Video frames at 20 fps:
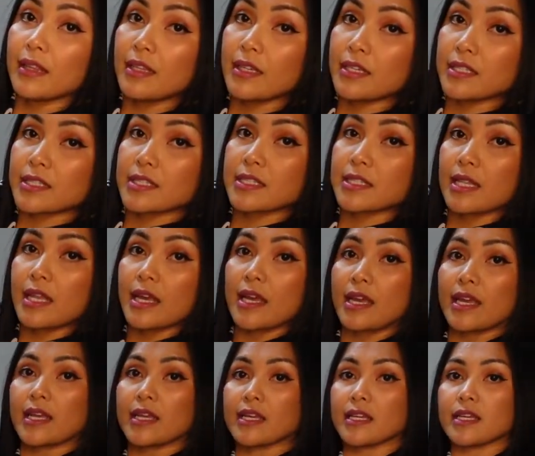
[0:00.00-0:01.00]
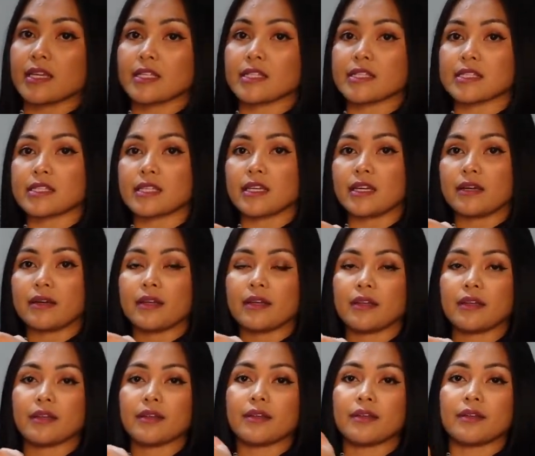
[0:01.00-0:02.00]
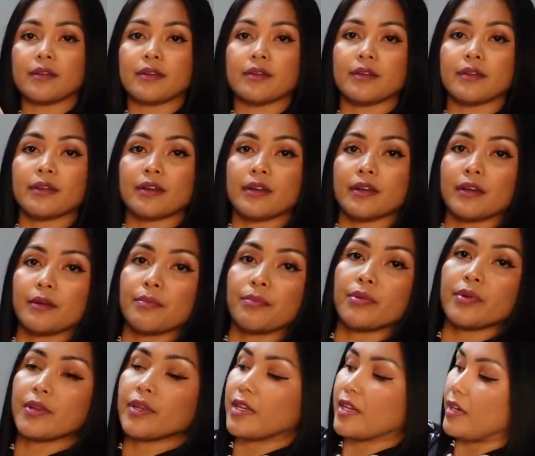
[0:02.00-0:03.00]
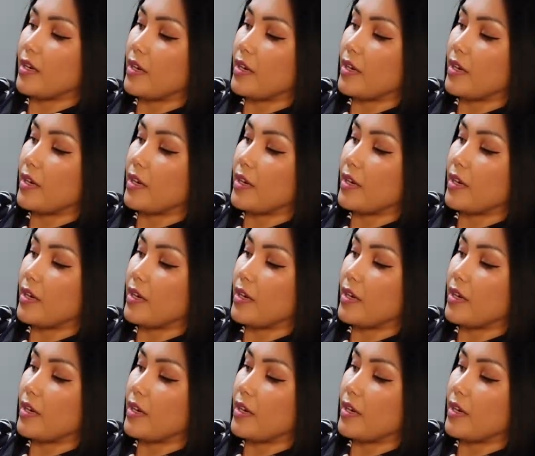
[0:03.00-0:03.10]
looks like. It's a pretty